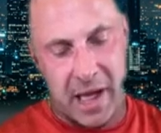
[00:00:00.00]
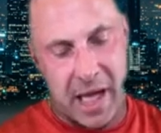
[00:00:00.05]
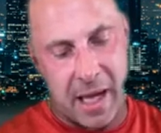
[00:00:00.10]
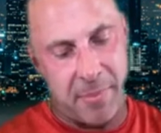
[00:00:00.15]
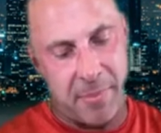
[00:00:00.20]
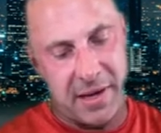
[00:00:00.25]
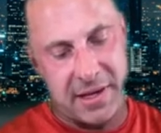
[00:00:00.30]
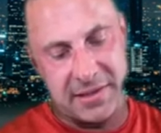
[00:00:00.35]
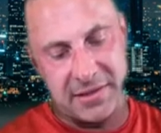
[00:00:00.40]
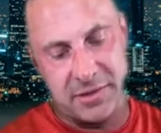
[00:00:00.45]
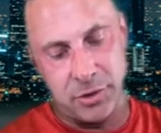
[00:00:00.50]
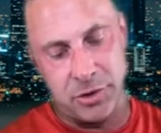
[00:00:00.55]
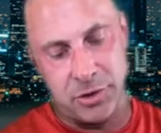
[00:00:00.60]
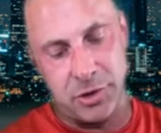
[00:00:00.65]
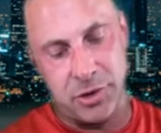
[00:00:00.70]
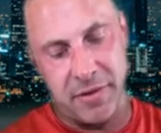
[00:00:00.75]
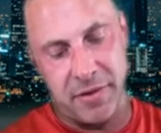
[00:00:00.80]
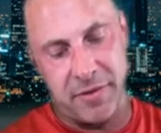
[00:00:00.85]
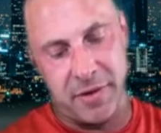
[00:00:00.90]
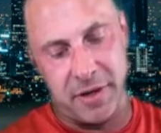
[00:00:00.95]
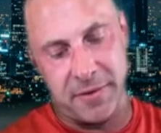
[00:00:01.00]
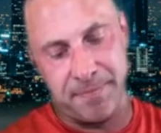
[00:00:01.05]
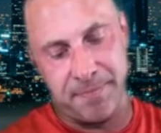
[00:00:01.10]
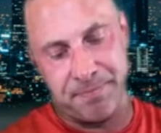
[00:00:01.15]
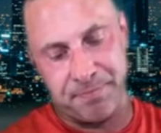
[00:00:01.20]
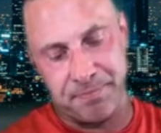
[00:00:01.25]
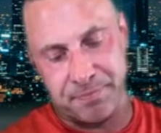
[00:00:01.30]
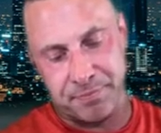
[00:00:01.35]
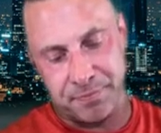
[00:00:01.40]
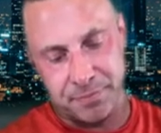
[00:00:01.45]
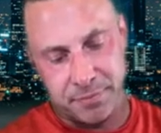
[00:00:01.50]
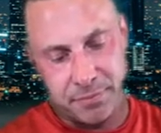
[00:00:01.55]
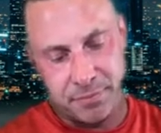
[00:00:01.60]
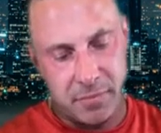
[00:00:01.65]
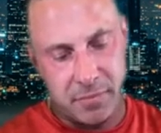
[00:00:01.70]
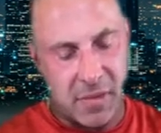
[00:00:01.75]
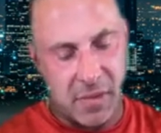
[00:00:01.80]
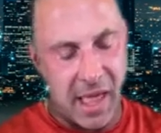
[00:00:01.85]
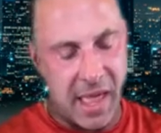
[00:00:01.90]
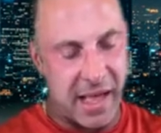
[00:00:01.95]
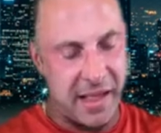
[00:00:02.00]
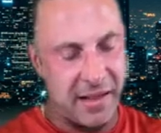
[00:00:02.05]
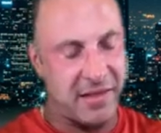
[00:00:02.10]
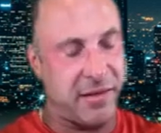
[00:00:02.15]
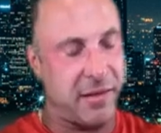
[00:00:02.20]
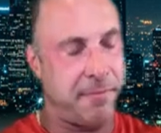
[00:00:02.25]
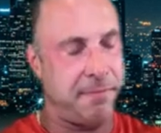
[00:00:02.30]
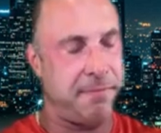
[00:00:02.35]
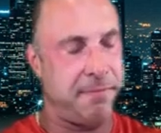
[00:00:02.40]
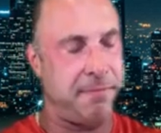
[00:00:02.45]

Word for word: what happened is Nutriva has,